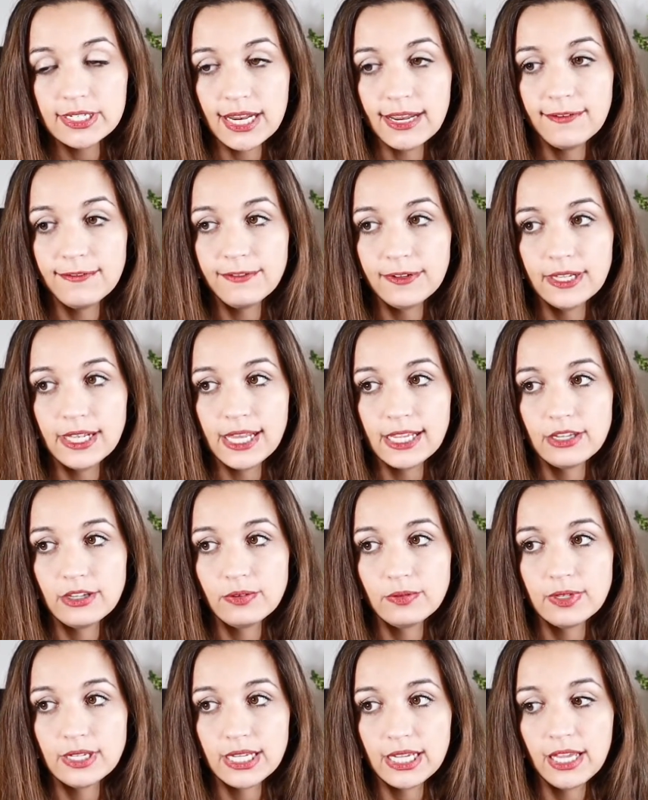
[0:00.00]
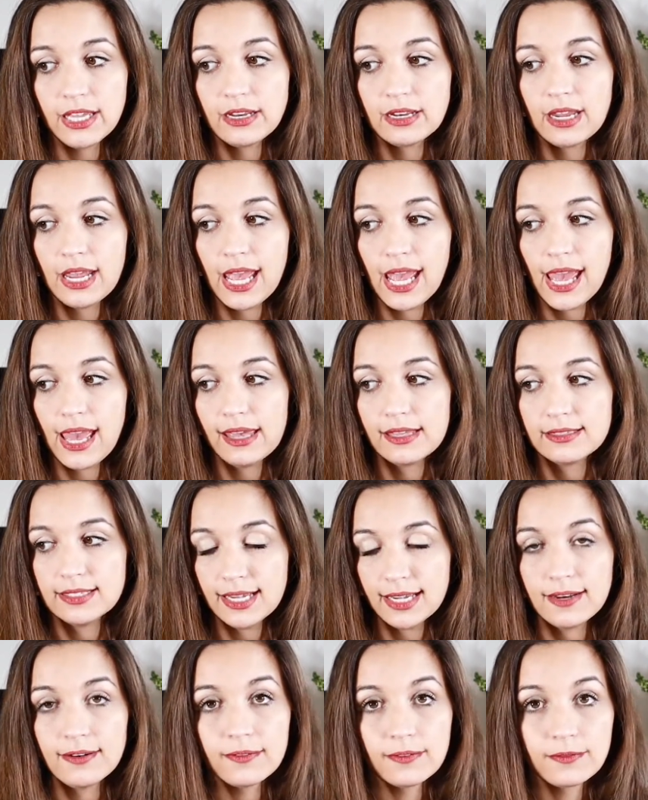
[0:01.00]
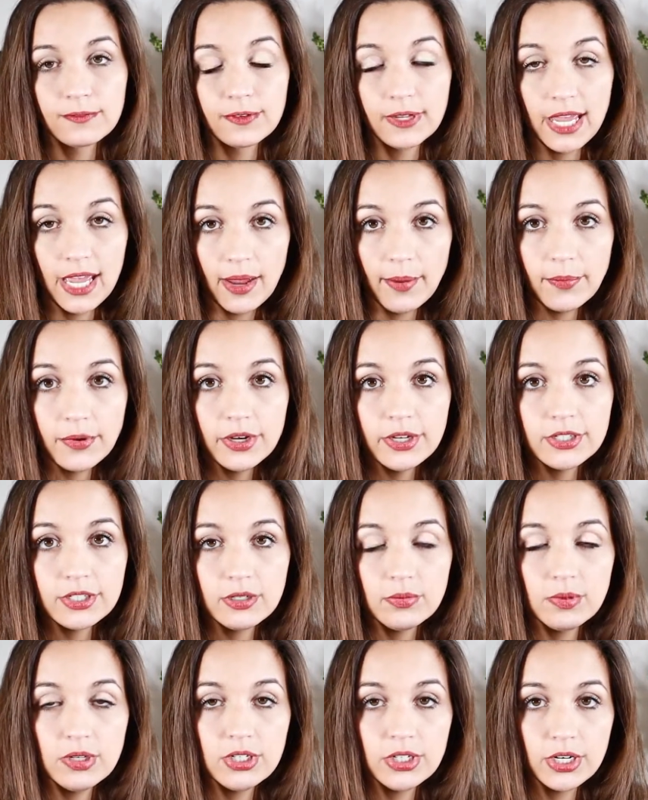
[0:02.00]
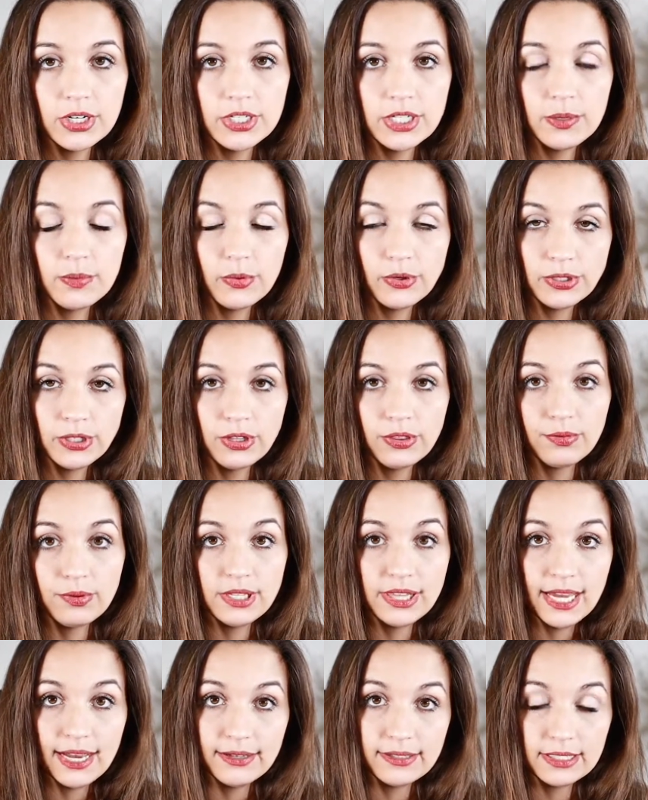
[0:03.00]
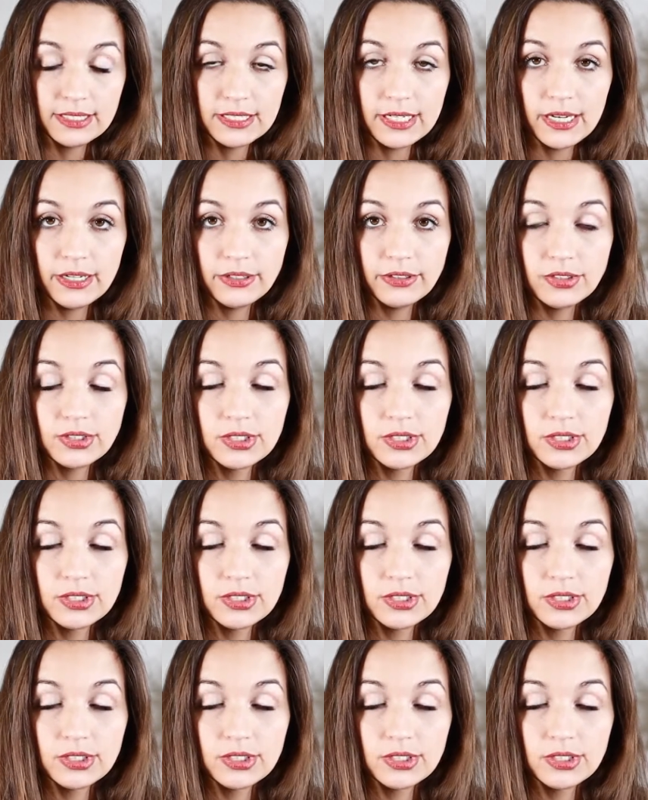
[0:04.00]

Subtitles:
I feel like you need a second camera to be charging more than $3,000.